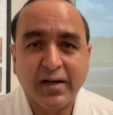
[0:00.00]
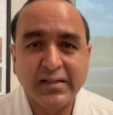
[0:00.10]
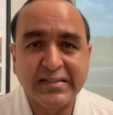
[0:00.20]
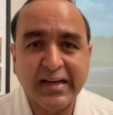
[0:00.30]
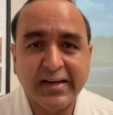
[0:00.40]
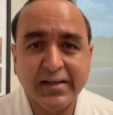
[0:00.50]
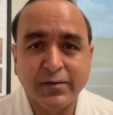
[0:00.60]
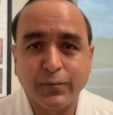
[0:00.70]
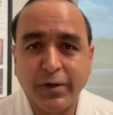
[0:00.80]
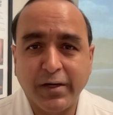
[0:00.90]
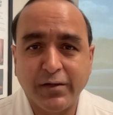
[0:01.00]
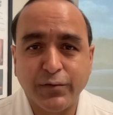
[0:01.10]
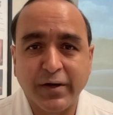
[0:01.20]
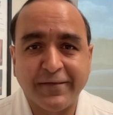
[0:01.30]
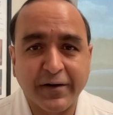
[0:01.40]
Second, we
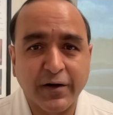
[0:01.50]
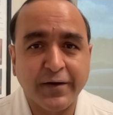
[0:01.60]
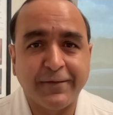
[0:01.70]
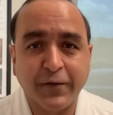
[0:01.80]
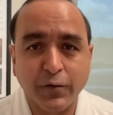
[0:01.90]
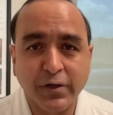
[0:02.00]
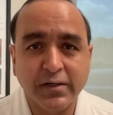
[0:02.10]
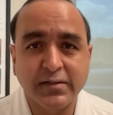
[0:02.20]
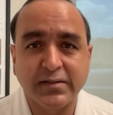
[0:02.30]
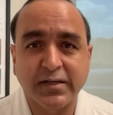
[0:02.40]
do a very focused,